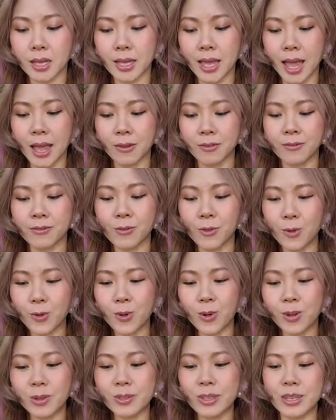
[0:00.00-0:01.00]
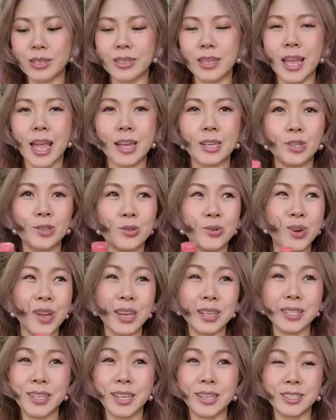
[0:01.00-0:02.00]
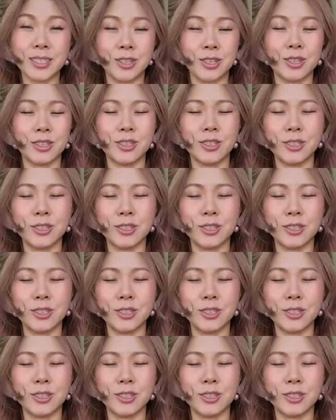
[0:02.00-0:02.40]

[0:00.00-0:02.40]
get fooled and get tricked into